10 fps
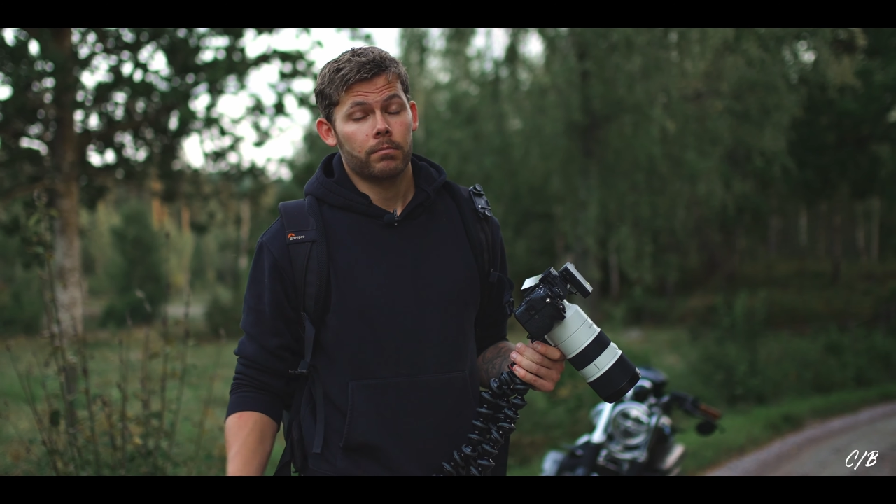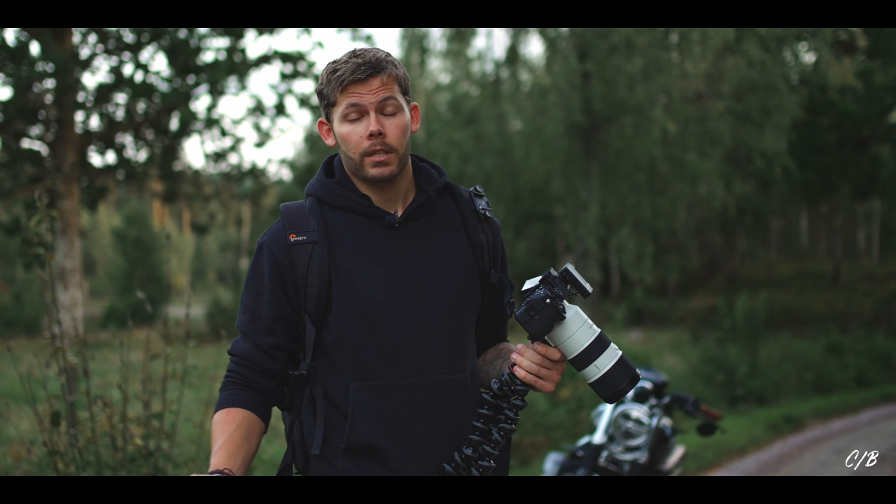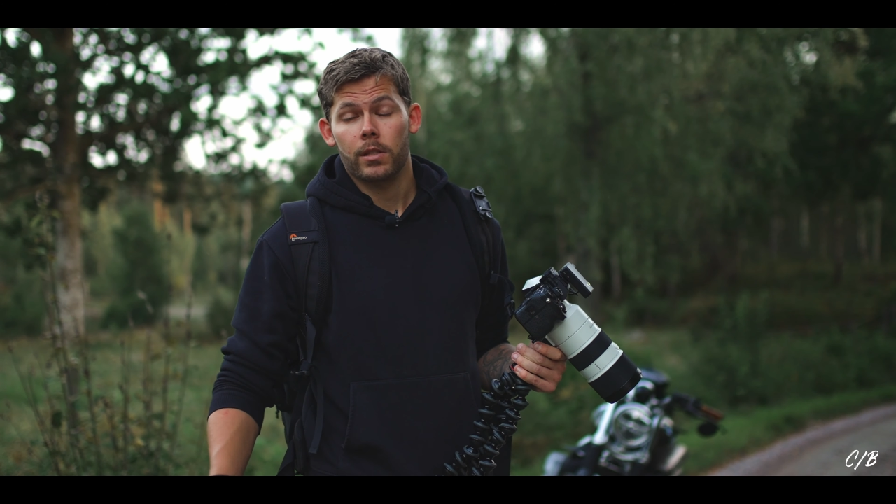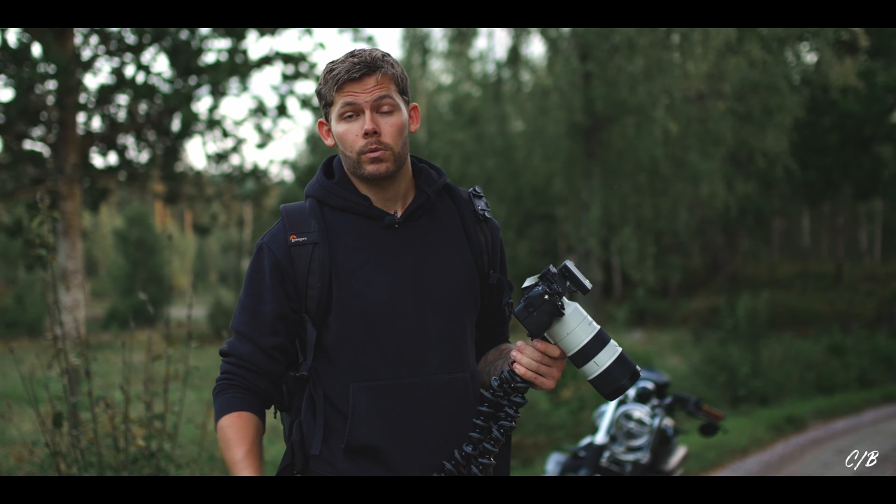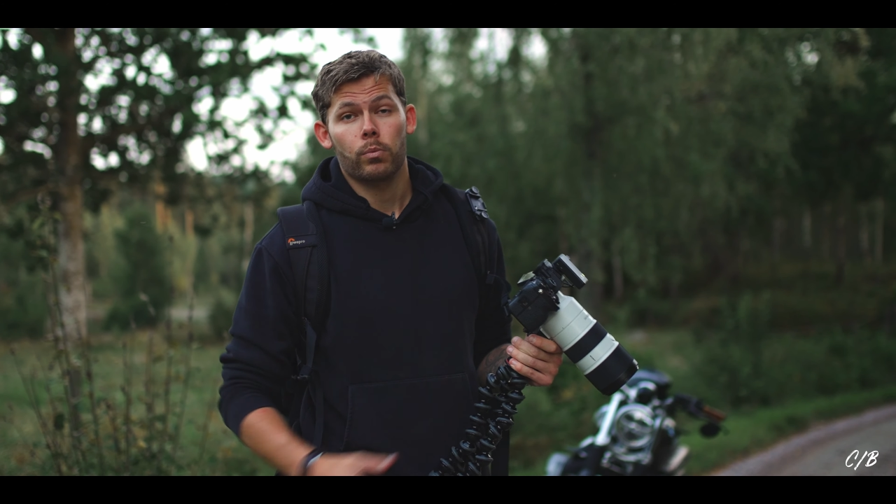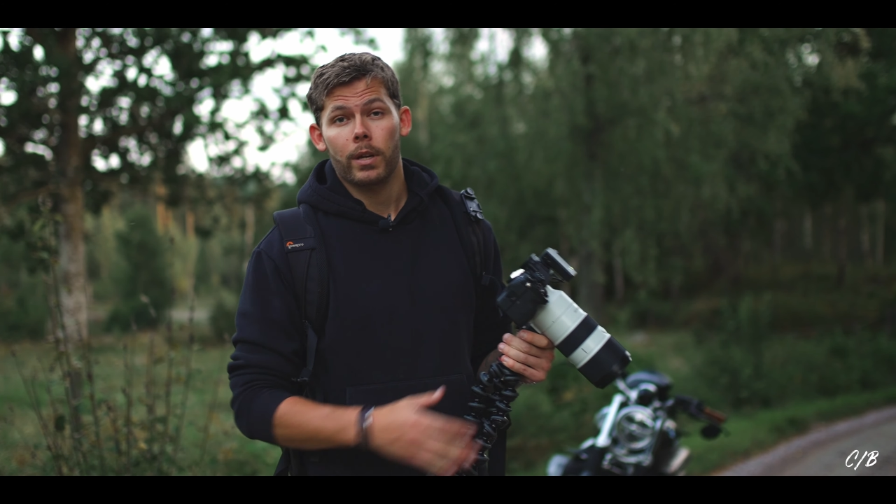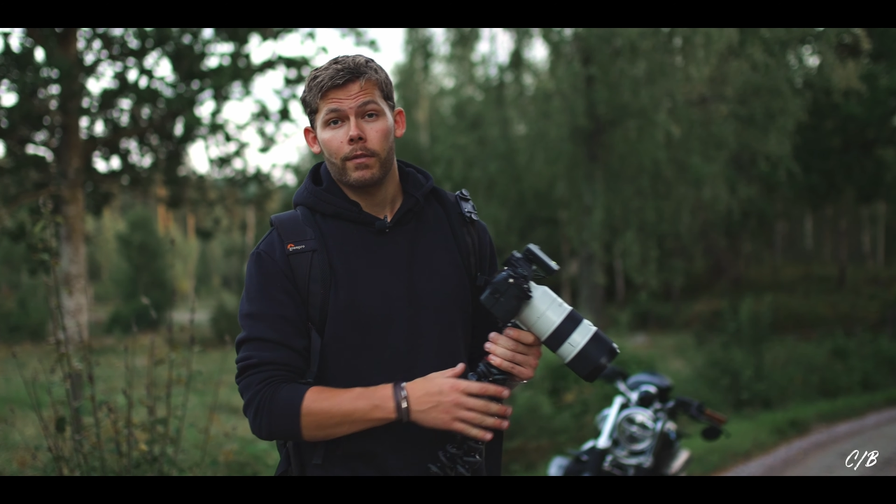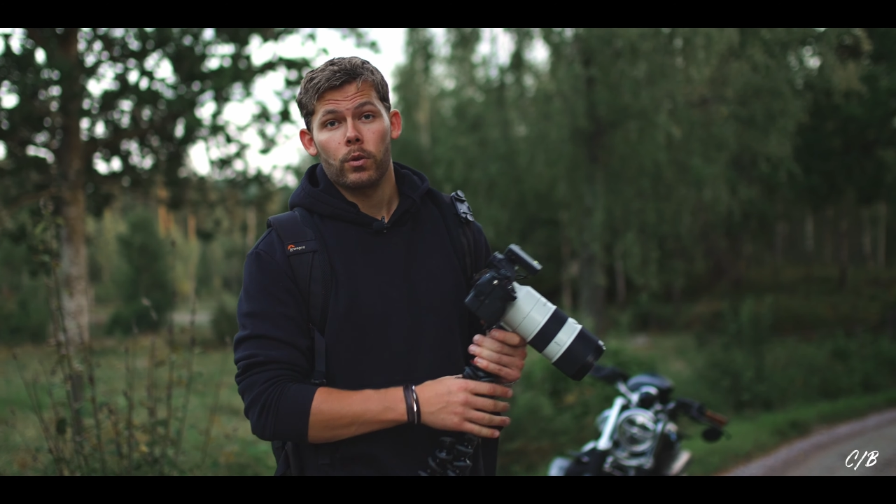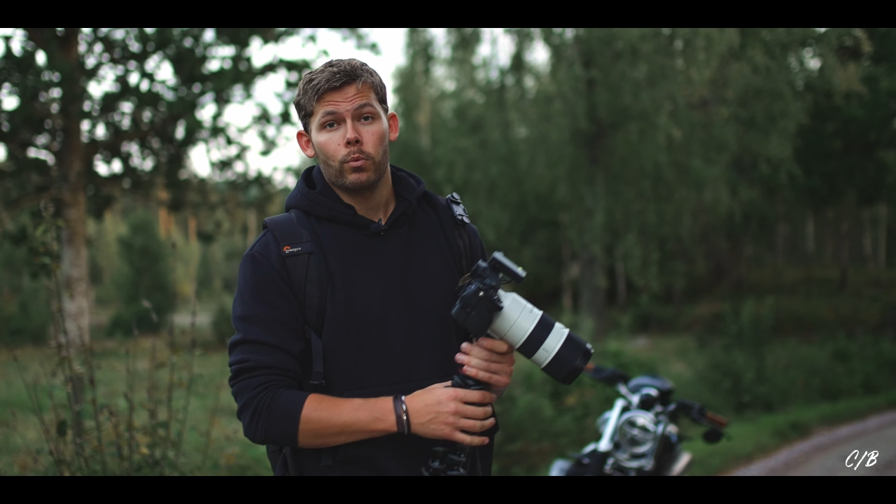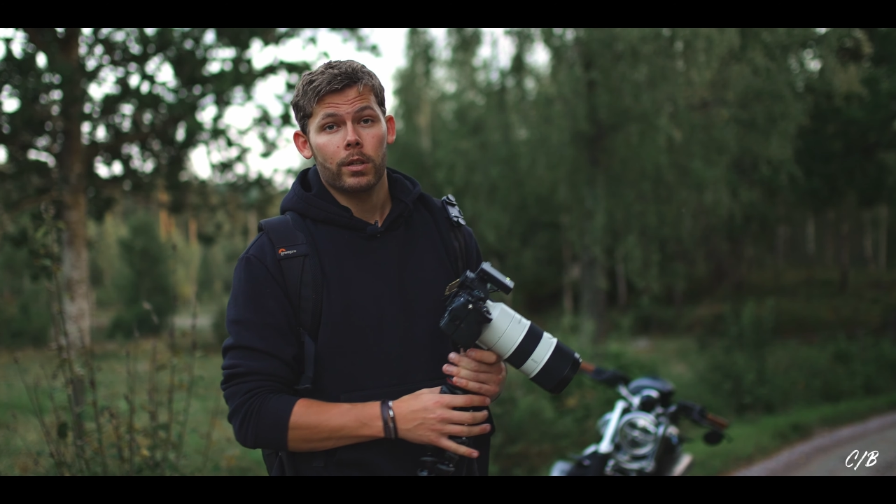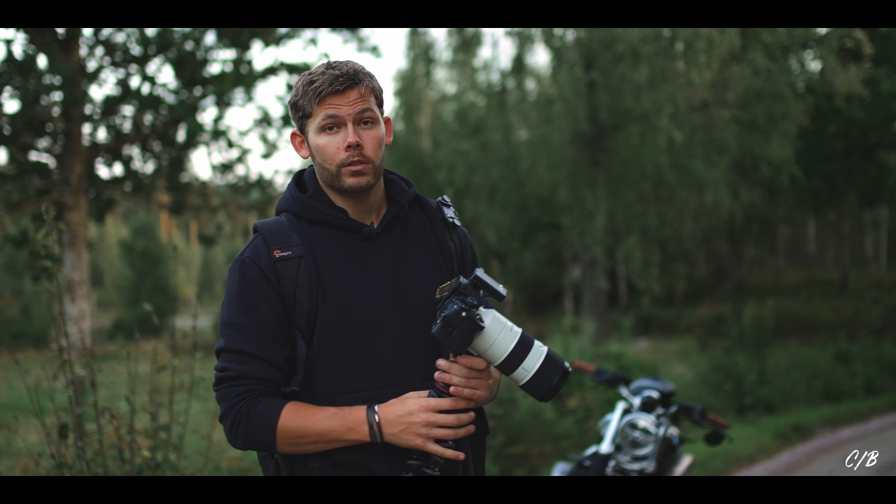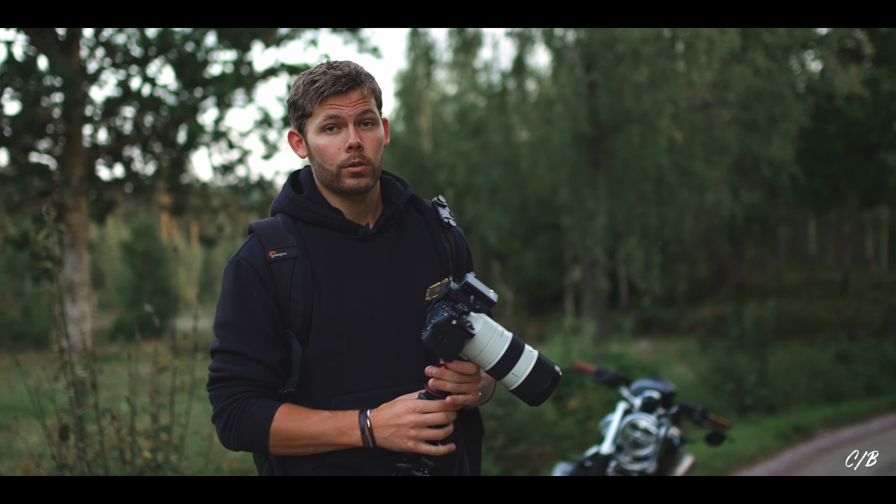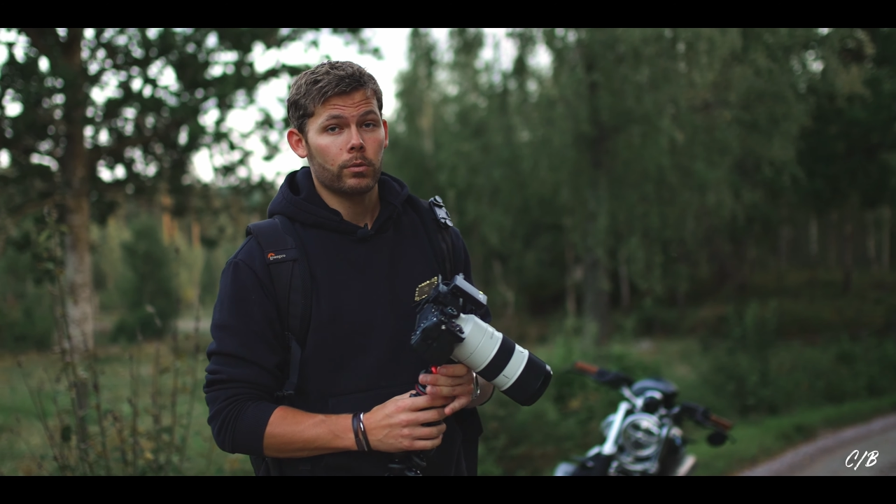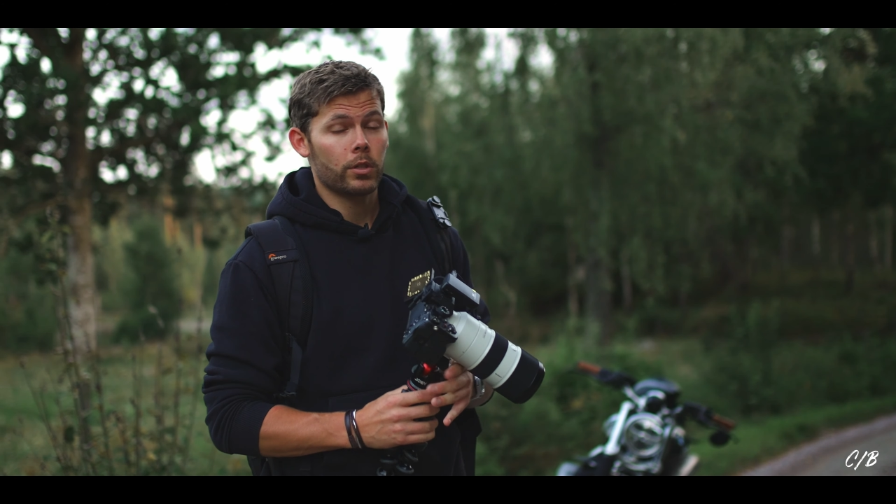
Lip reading: It's whatever you want to,